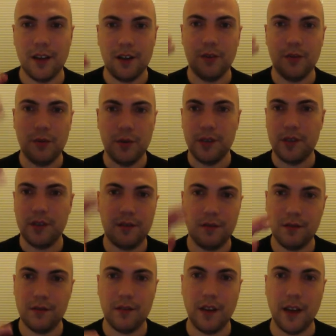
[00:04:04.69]
who has
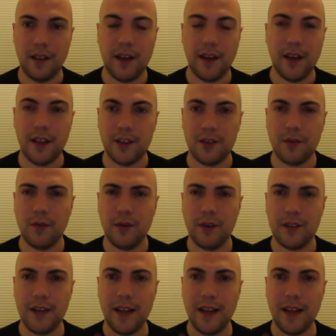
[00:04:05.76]
gotten the highest scores,